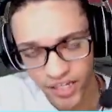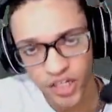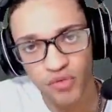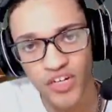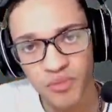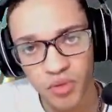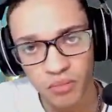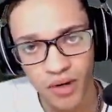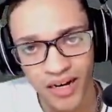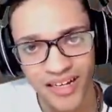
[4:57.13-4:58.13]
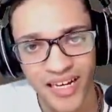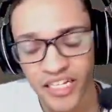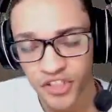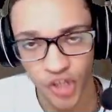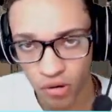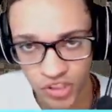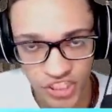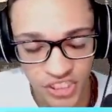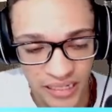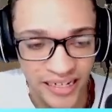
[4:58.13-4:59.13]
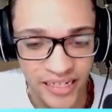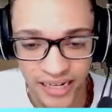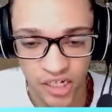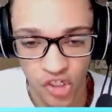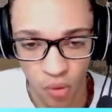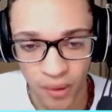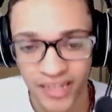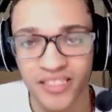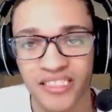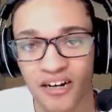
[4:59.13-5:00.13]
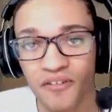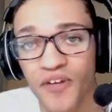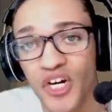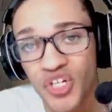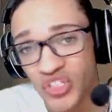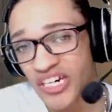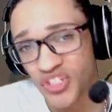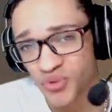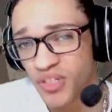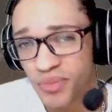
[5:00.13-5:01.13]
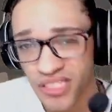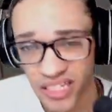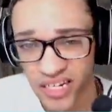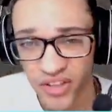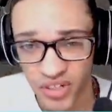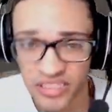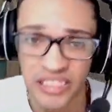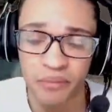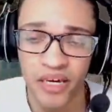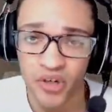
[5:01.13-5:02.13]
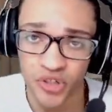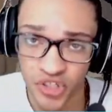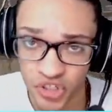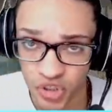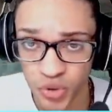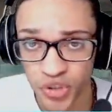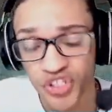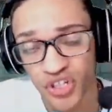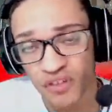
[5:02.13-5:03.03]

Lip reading: your Raze Boombot. Don't just let it kind of go by itself. you guys should really be sending either a teammate or you yourself